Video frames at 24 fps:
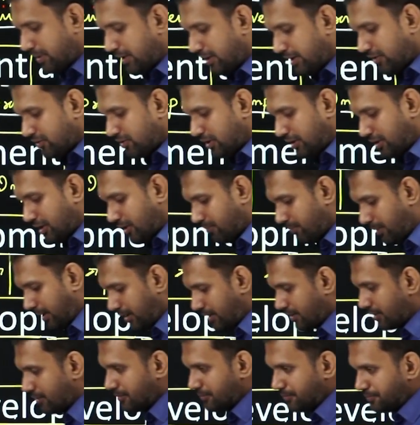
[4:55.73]
is nothing
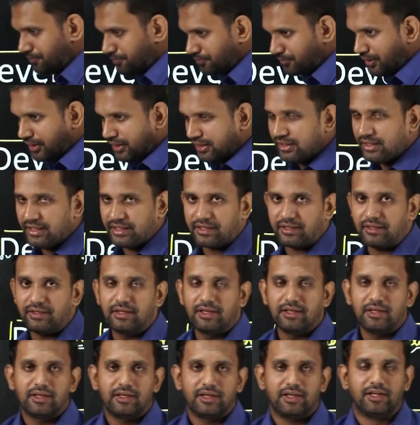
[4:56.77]
but, here
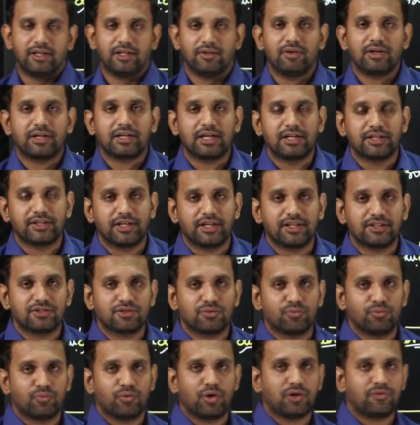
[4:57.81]
in our context,
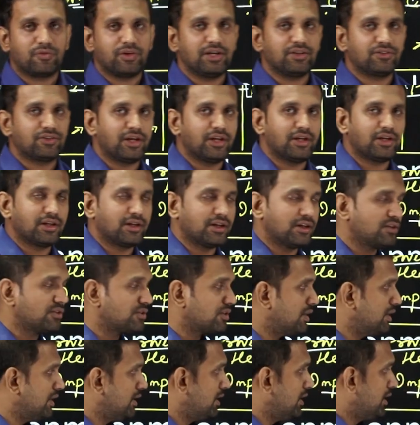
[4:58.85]
what we are saying is,
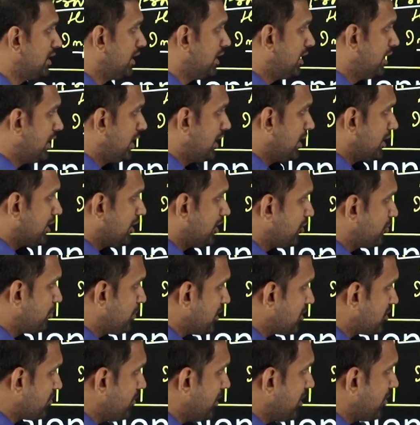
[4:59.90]

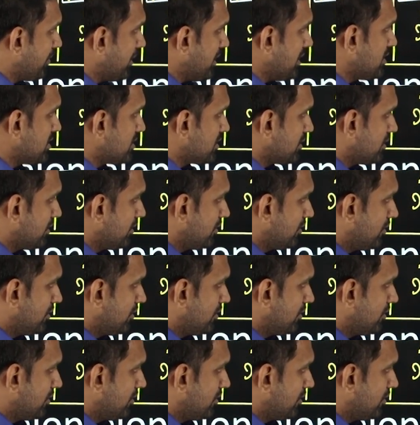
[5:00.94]
displacement means